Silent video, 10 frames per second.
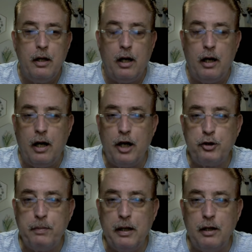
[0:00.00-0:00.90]

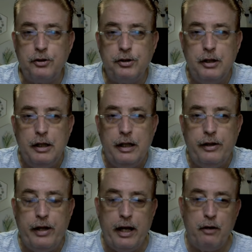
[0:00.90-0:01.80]
Hospitals
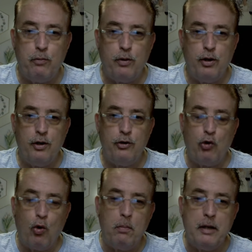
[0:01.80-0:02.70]
that were
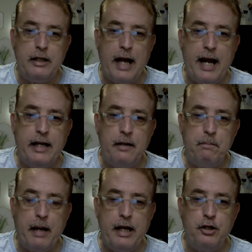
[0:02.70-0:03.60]
normally taking
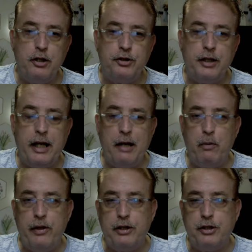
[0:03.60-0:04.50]
patients and
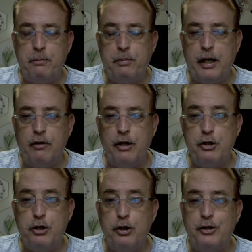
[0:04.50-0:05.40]
with this particular
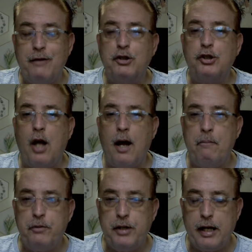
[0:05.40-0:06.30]
insurance have stopped
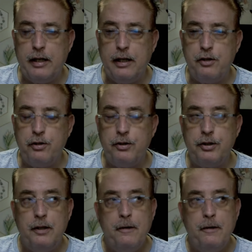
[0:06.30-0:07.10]
taking insurance.